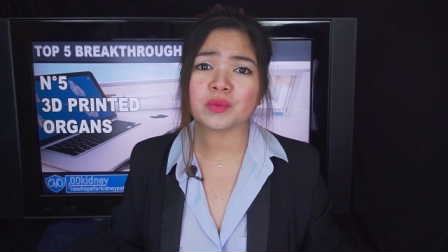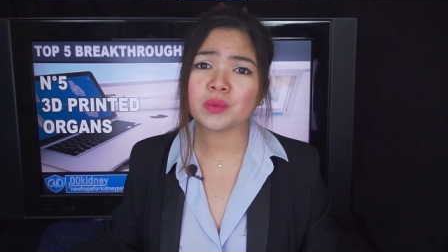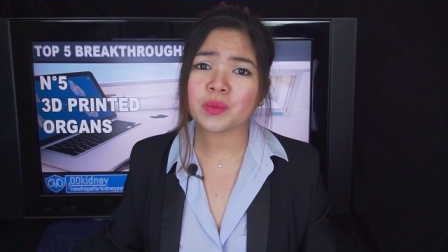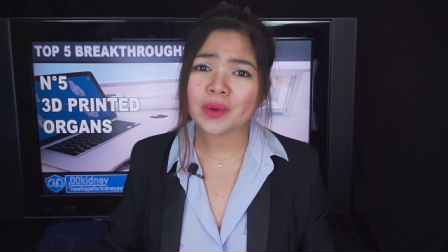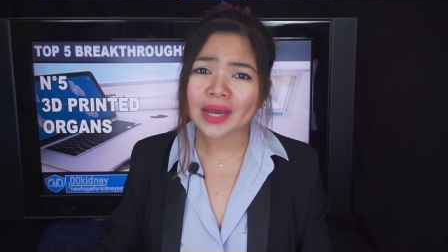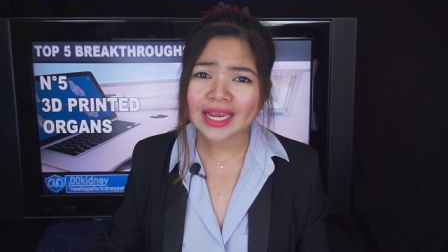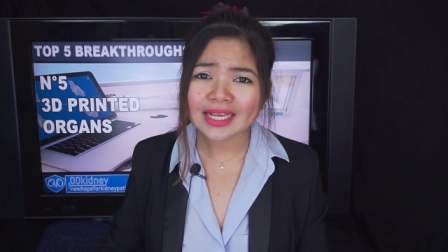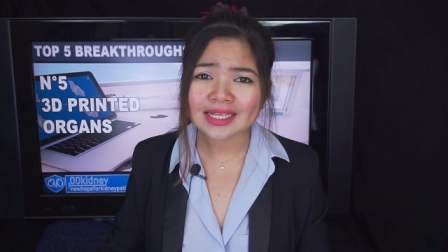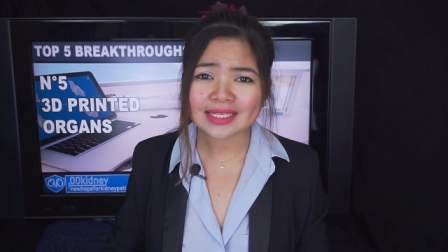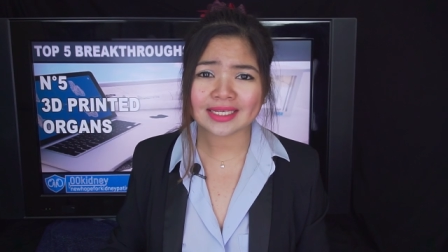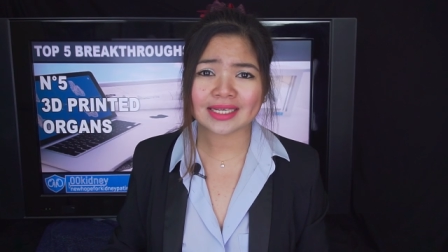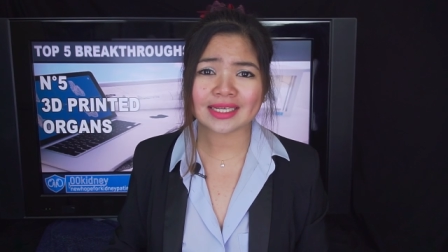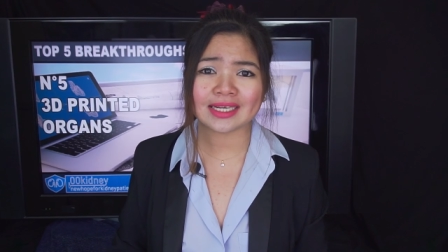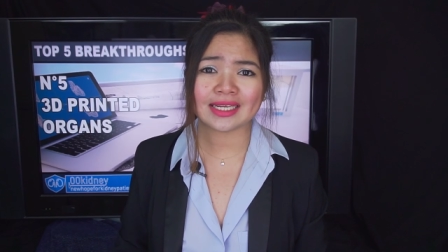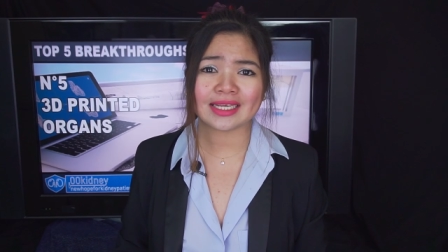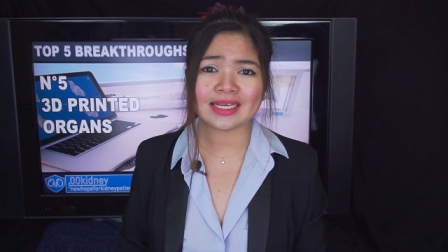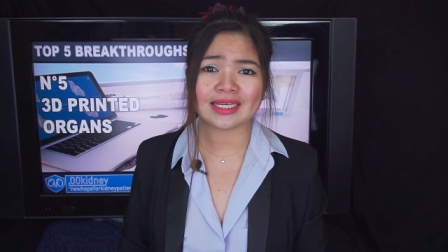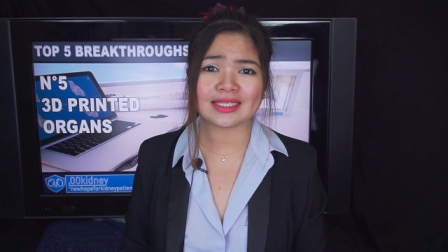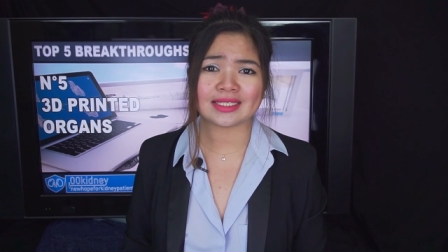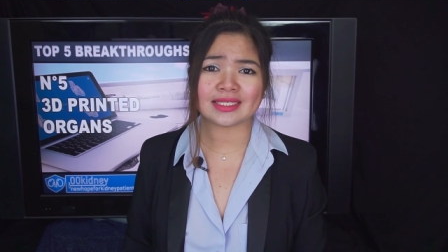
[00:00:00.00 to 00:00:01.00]
waiting
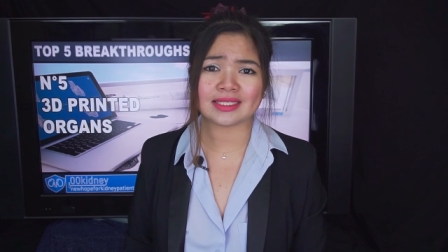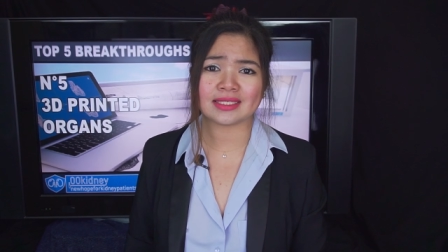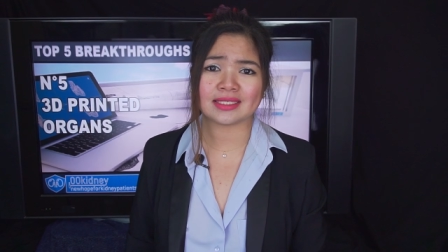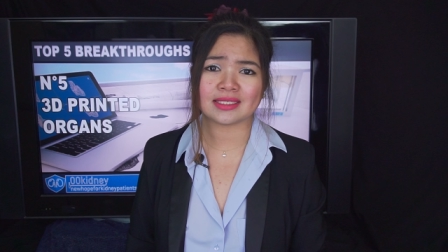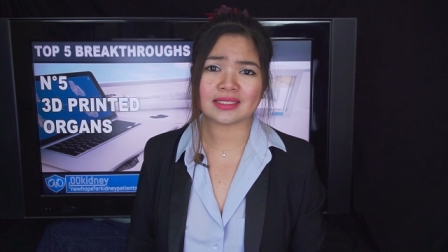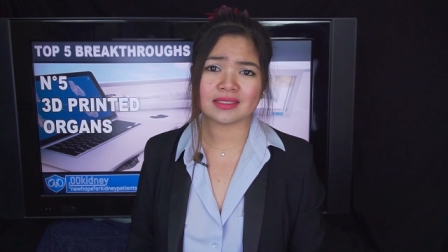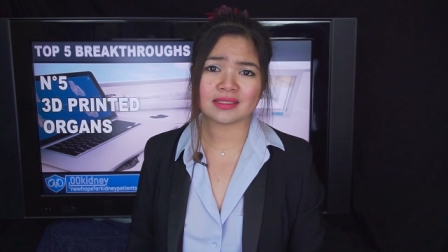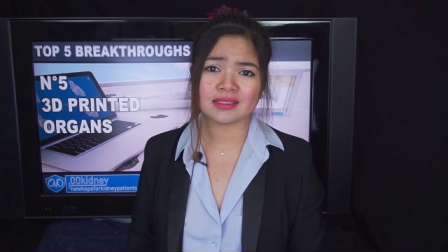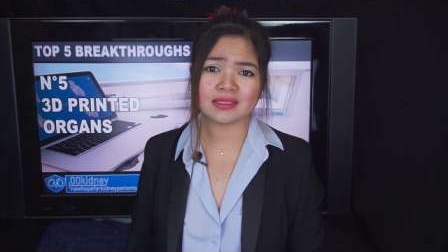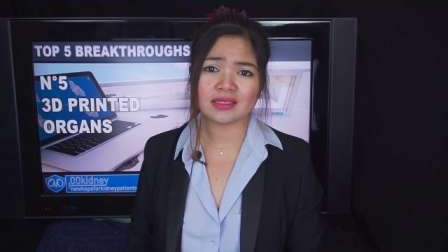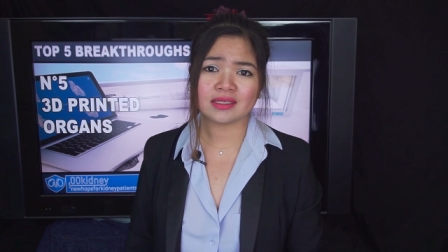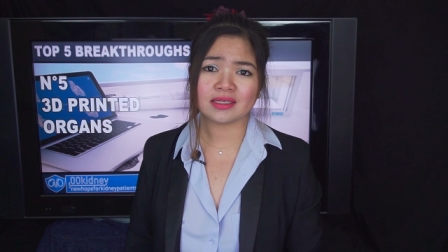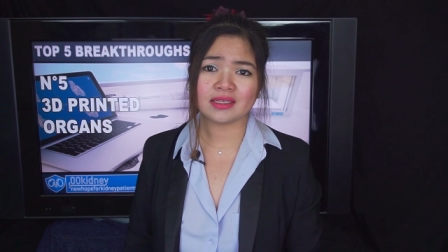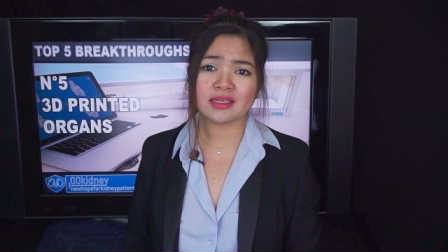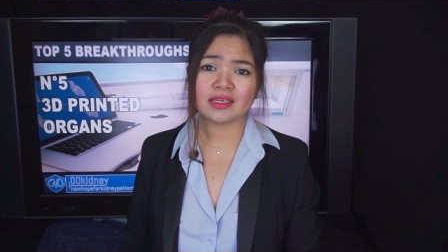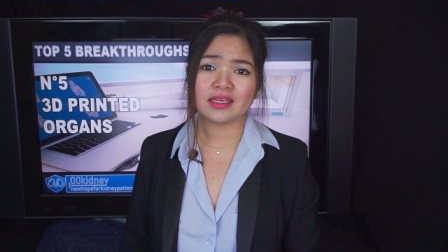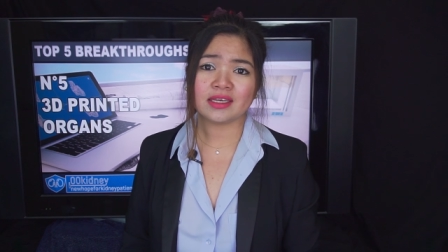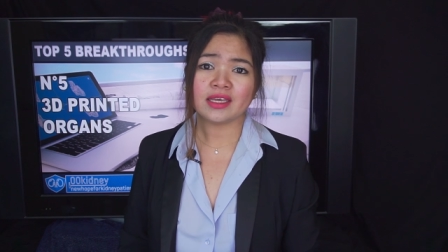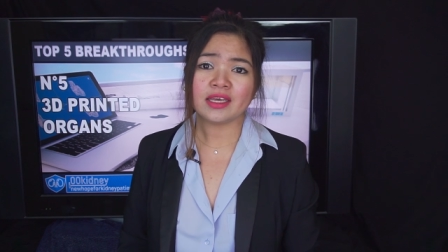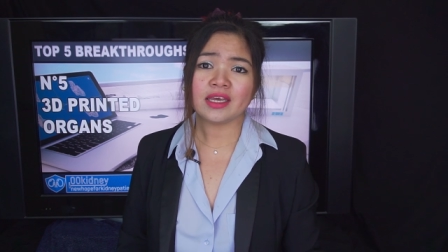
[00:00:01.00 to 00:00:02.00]
lists.
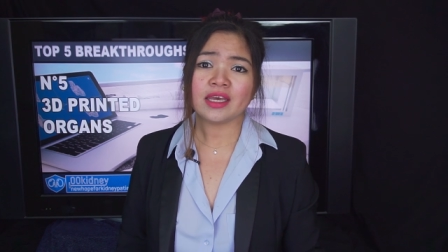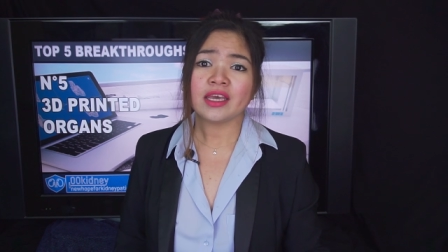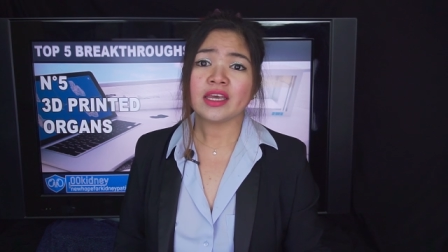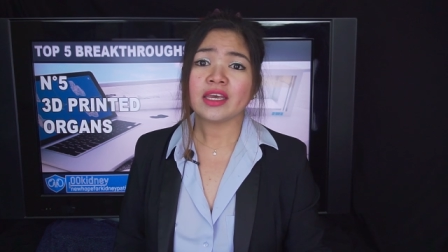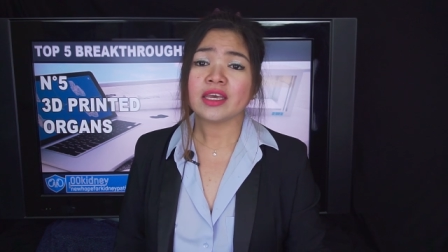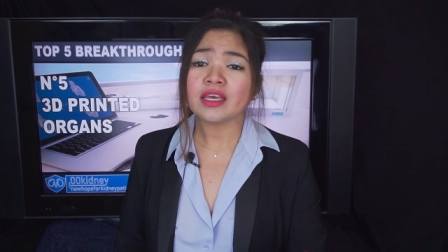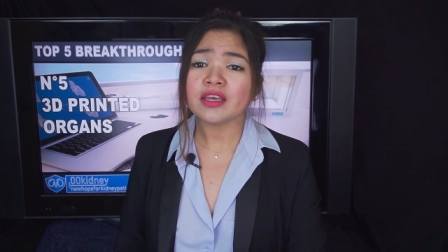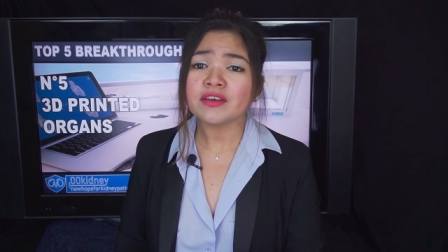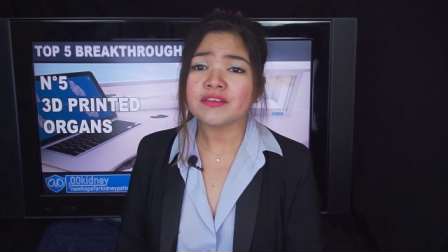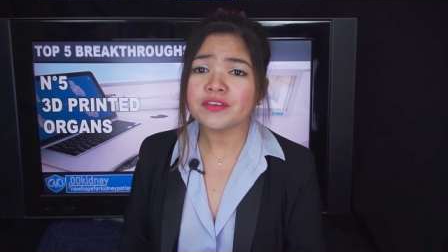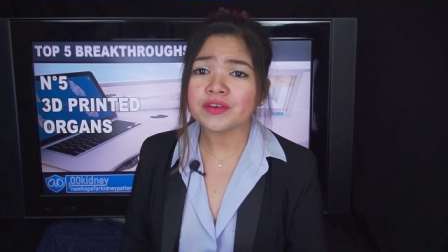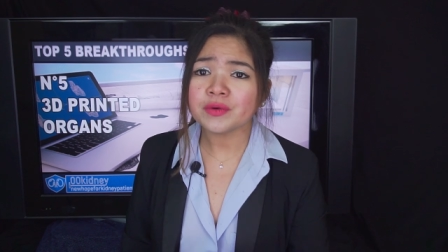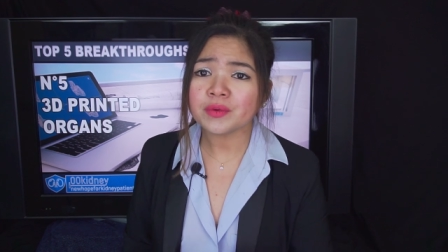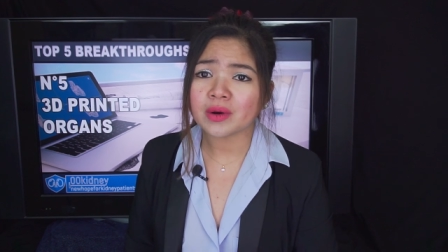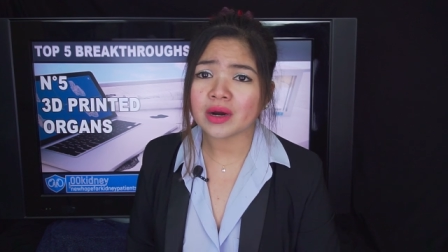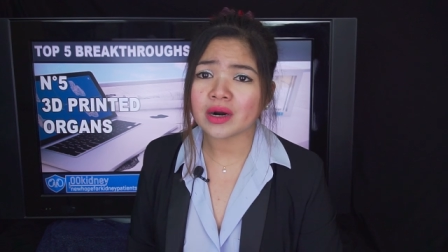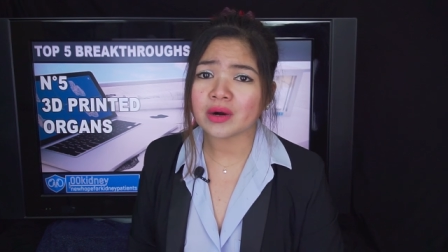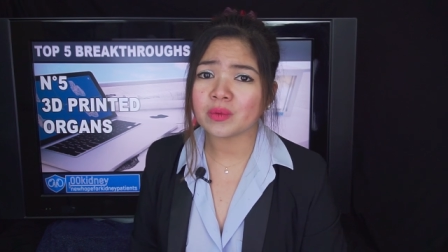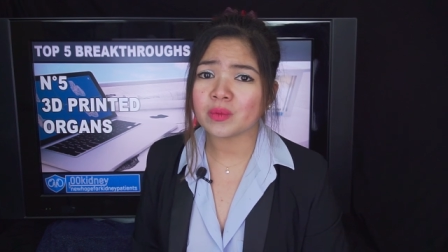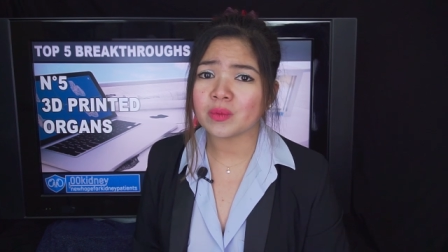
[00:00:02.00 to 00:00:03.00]
If
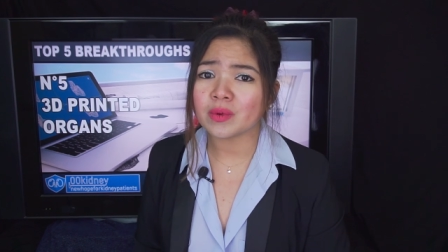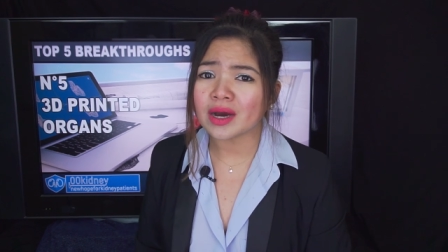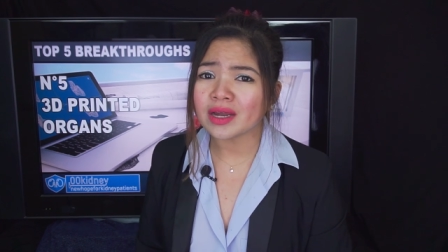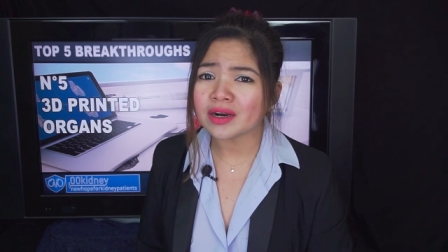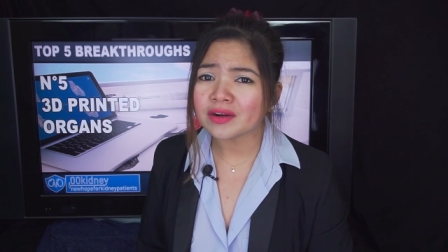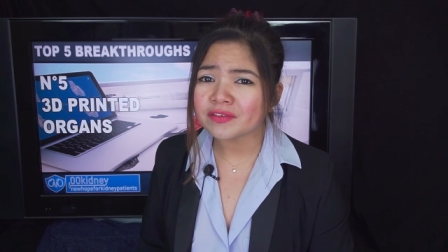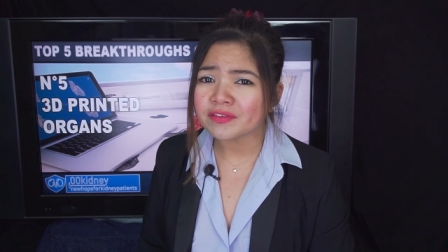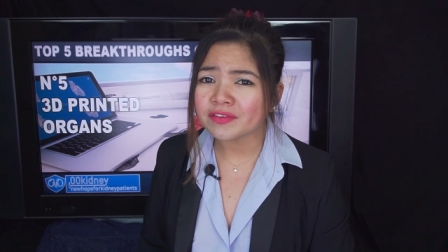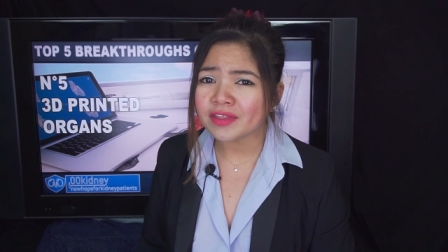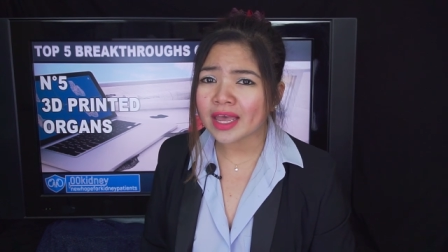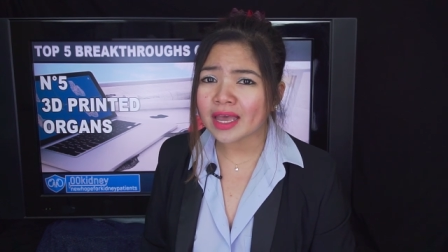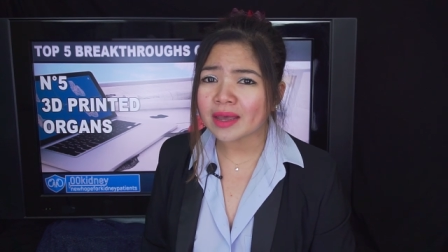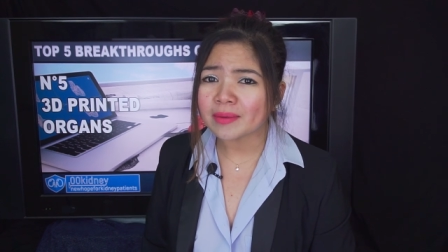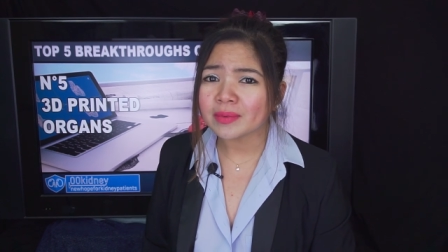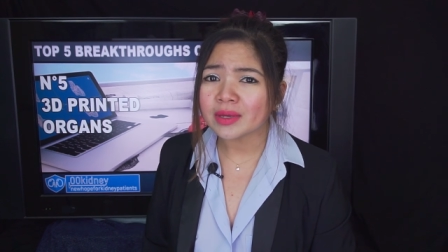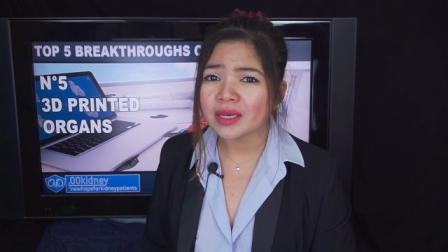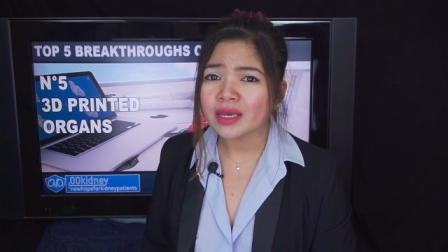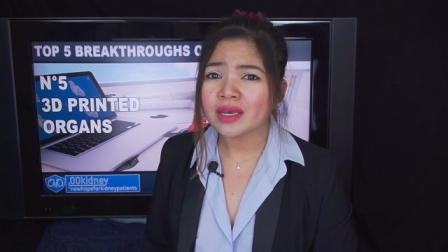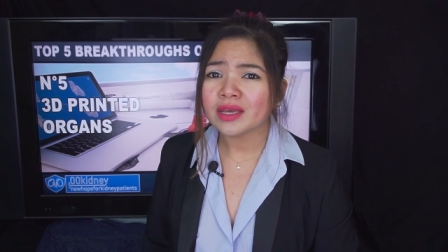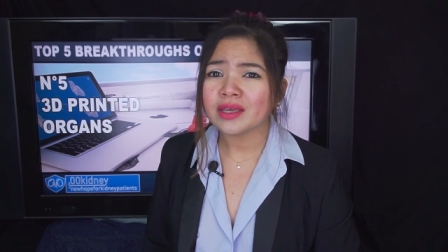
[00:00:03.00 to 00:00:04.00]
you are one of
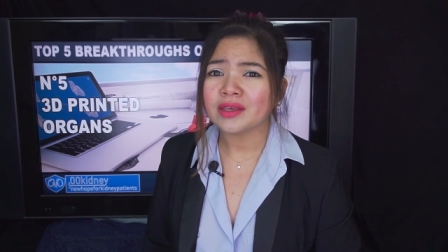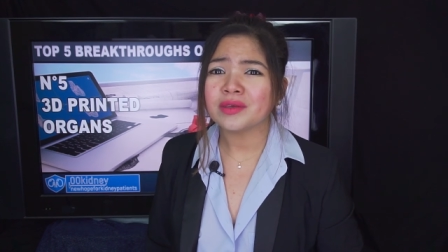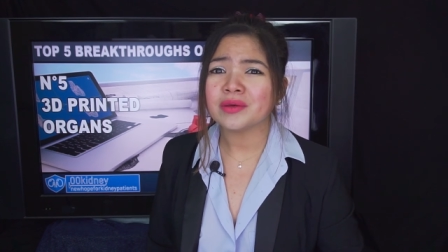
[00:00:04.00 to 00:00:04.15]
them,